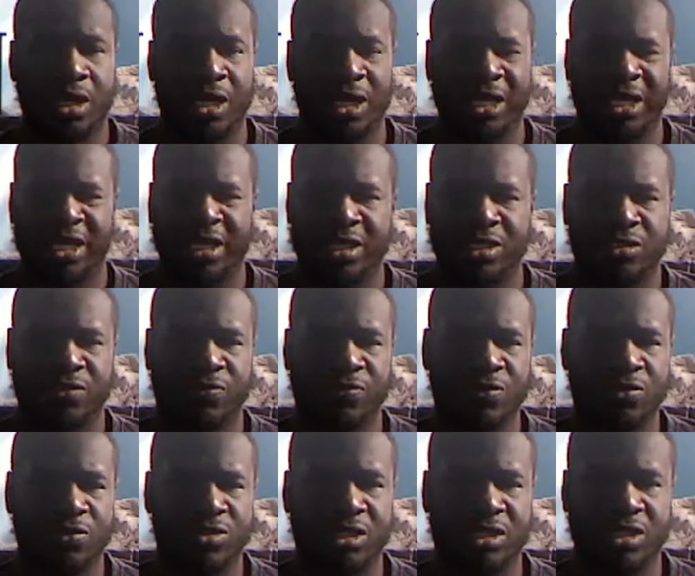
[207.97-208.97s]
He eats
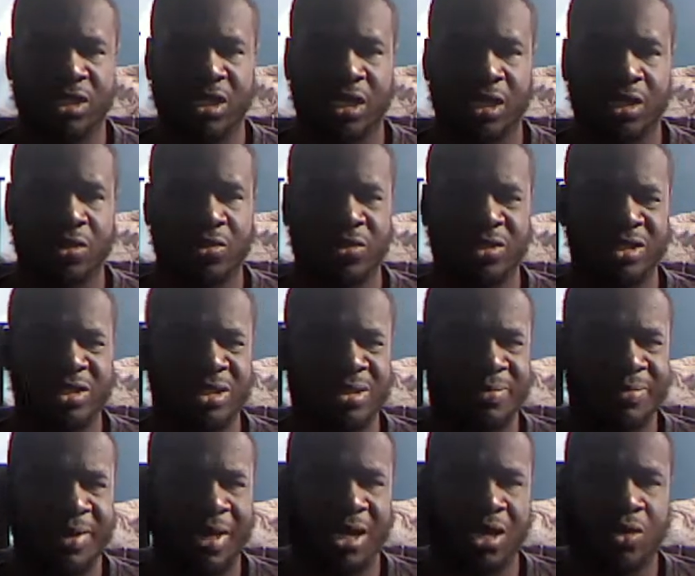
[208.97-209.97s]
food just like you. He's just a
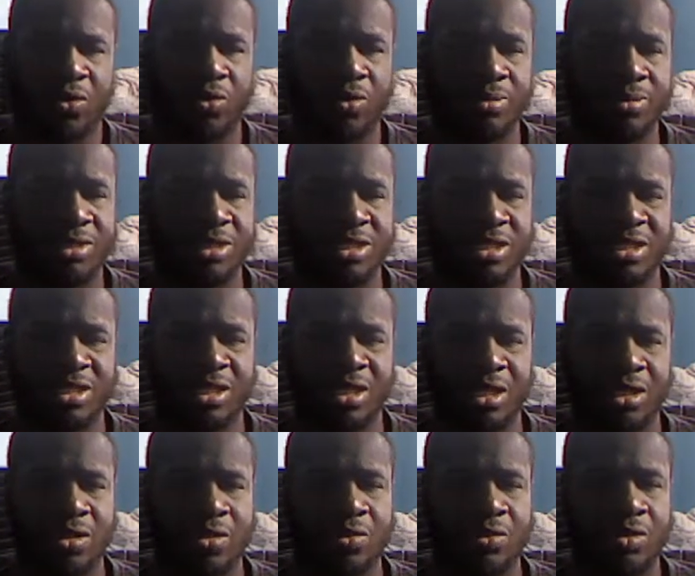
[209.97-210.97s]
man or woman just
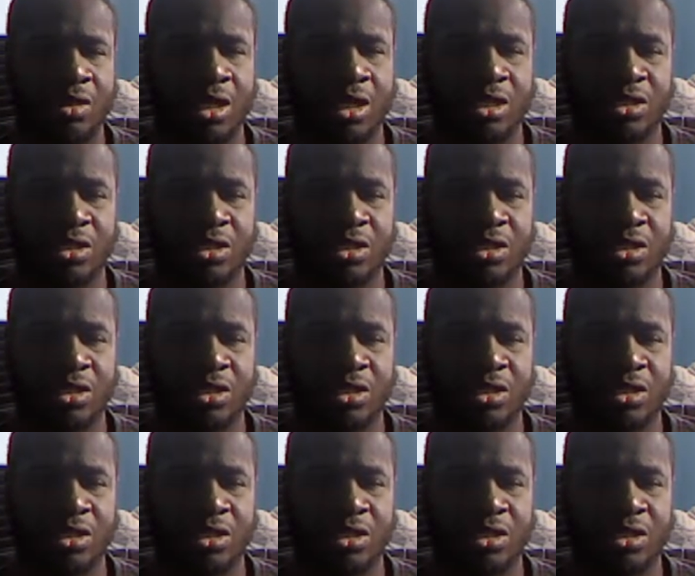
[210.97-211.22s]
like you.